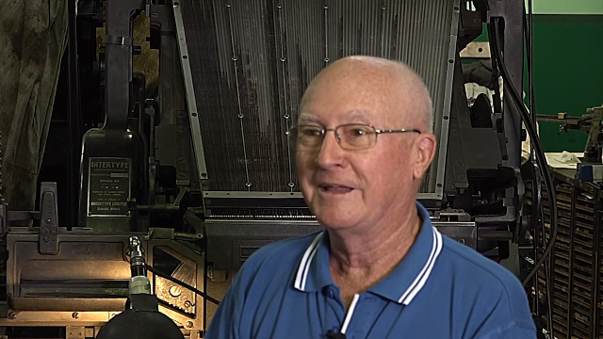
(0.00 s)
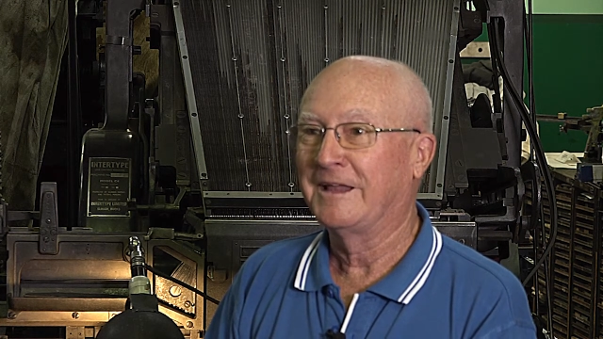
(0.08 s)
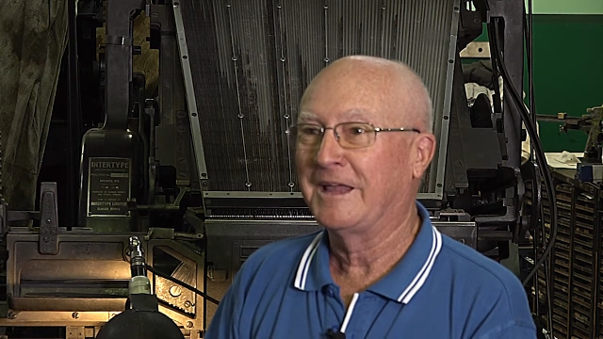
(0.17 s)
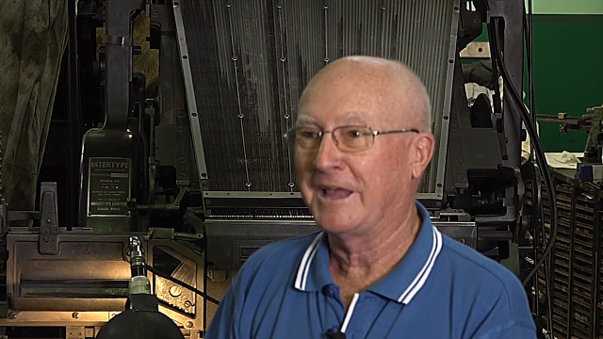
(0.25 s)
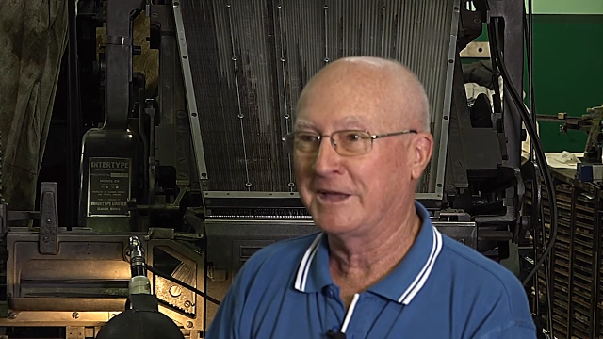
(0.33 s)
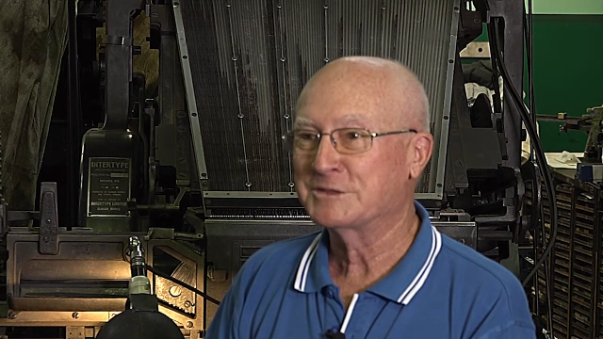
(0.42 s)

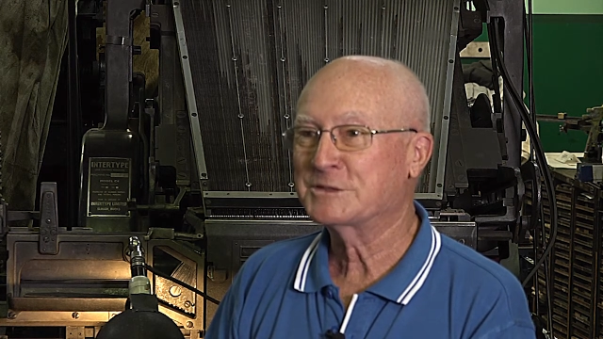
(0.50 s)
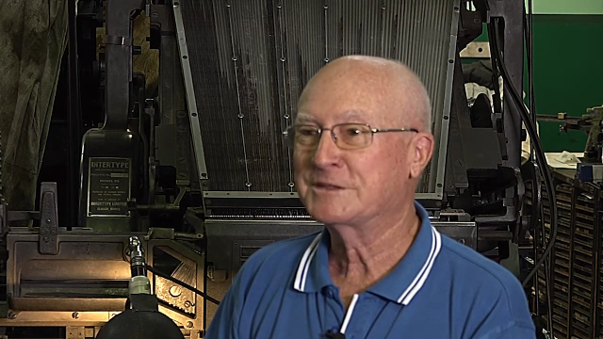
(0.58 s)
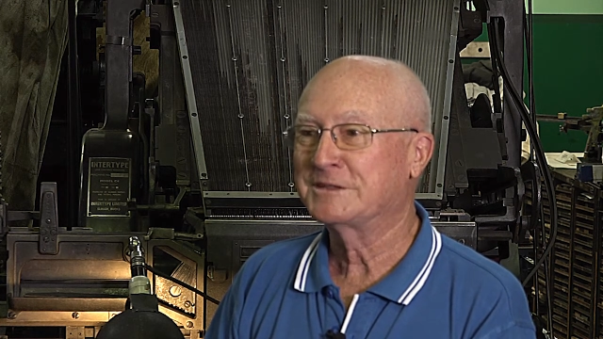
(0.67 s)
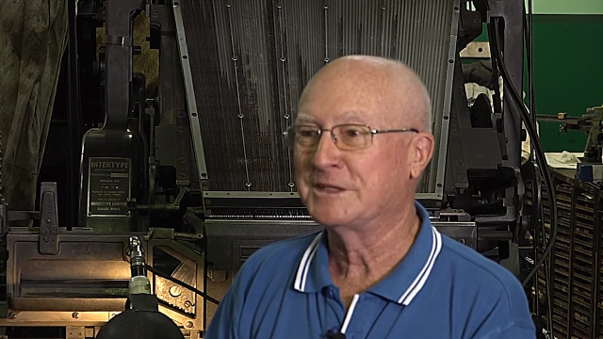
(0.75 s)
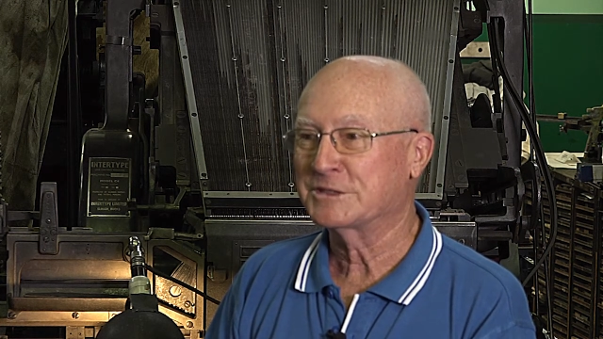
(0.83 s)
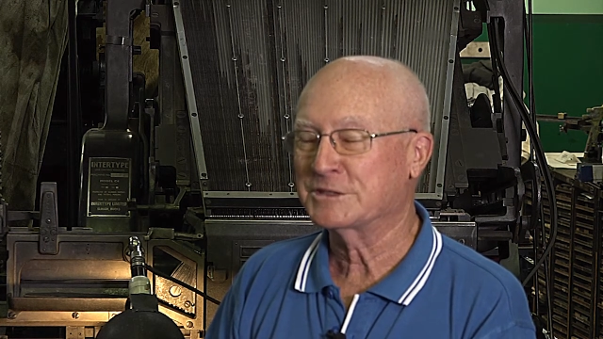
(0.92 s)
Hence,
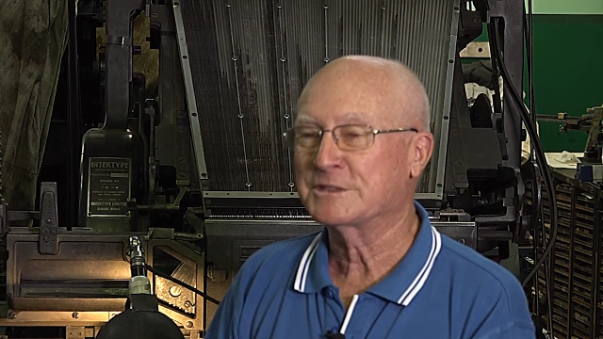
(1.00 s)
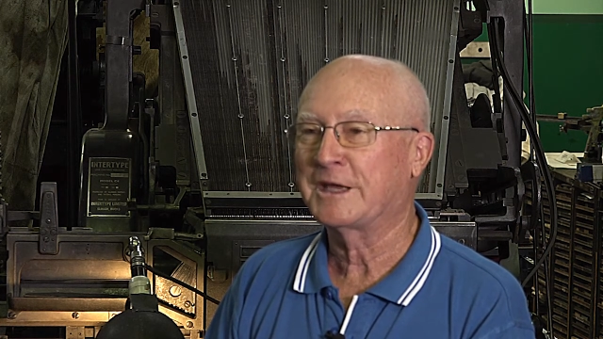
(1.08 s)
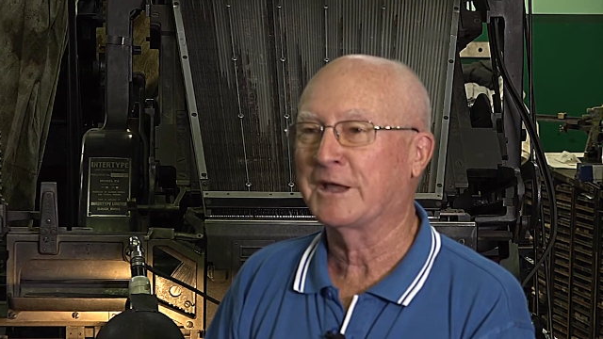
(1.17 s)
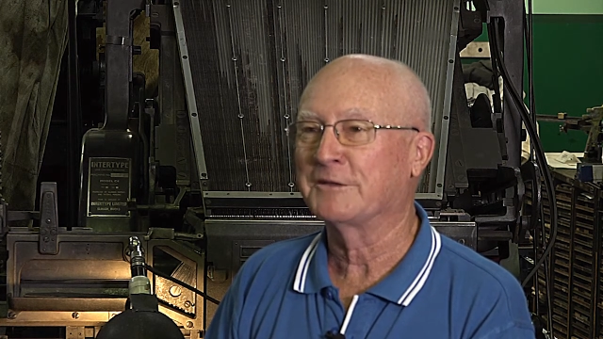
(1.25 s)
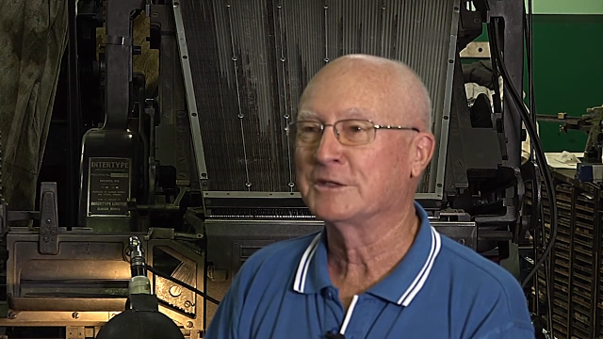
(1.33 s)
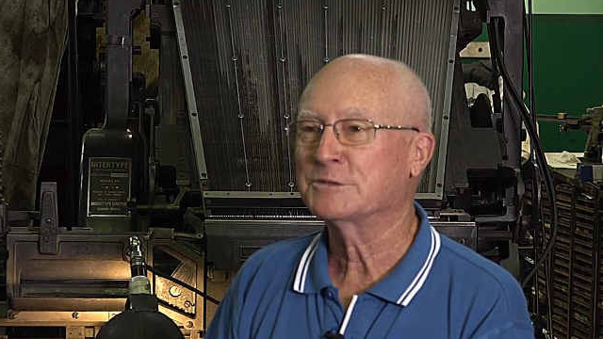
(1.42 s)
this is how
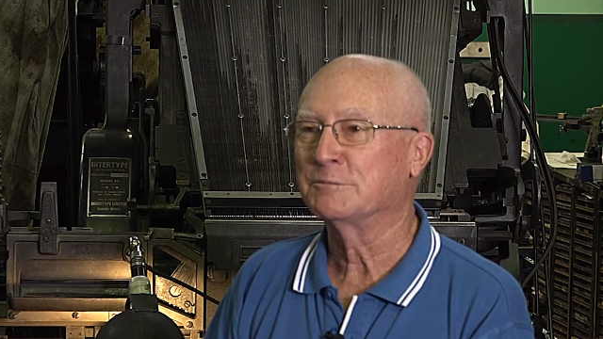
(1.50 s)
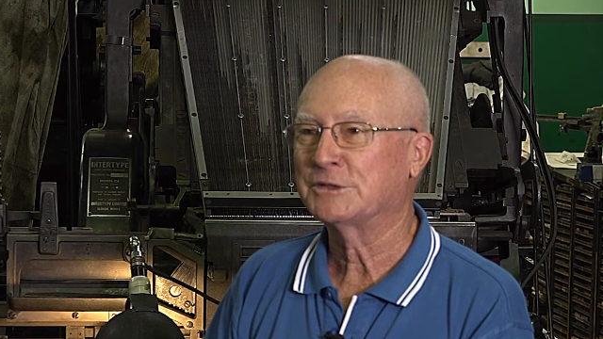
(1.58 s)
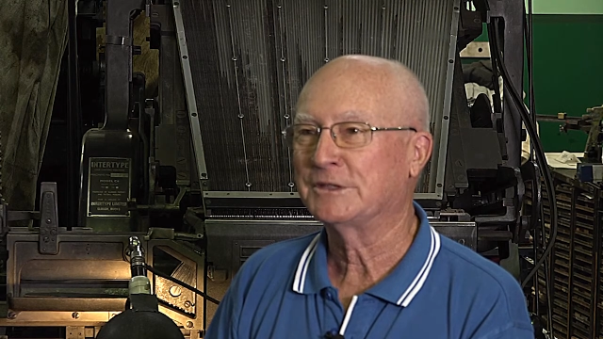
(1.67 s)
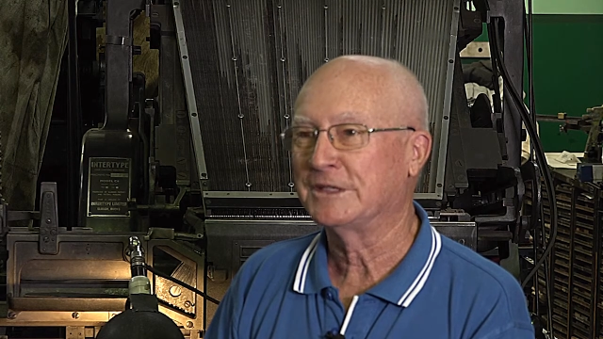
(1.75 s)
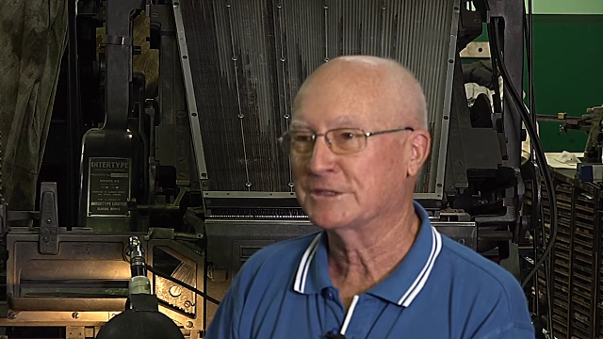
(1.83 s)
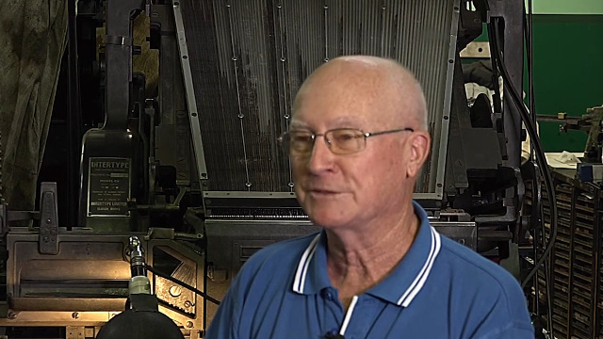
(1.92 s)
this
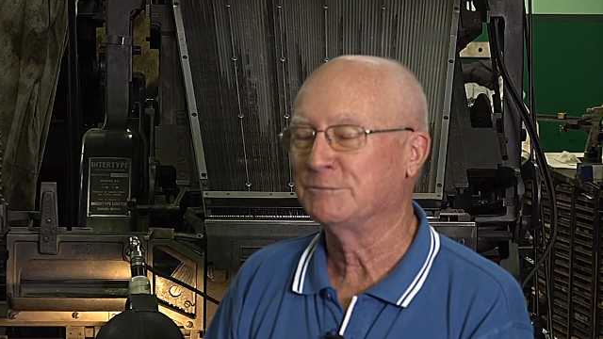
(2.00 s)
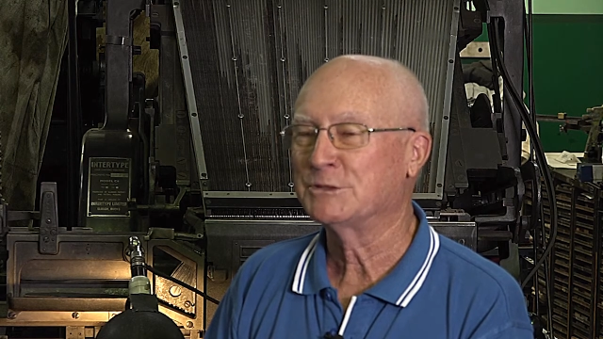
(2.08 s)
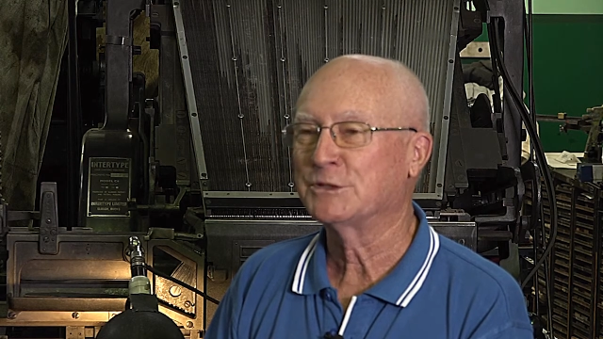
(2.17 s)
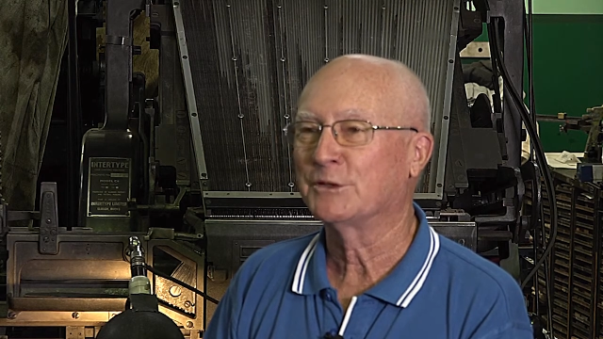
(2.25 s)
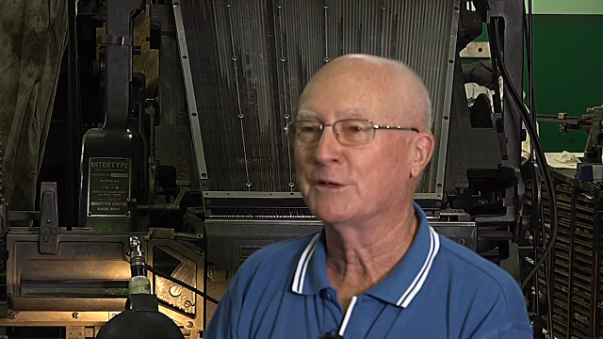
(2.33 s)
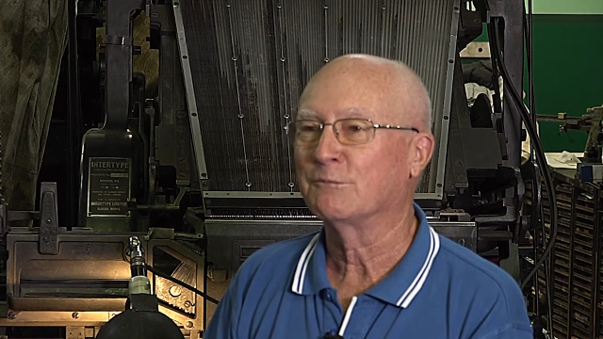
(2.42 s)

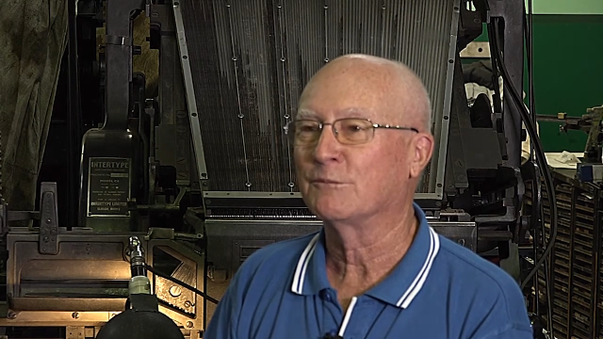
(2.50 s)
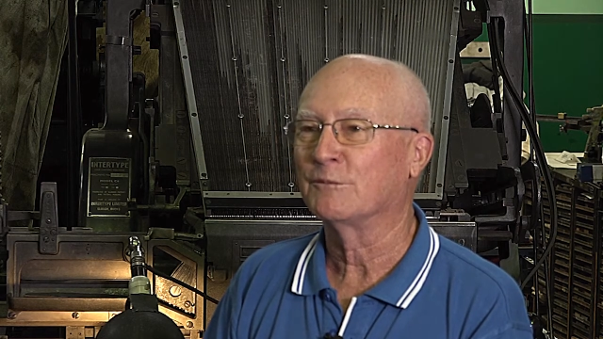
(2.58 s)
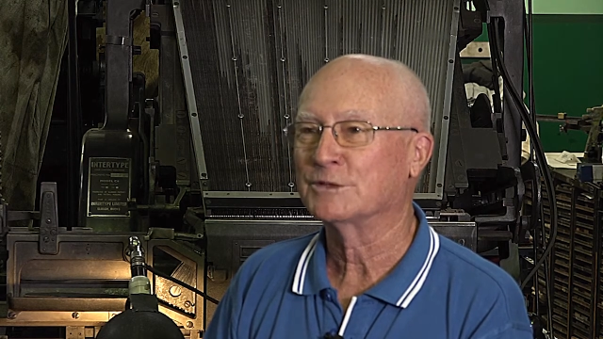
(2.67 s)
museum was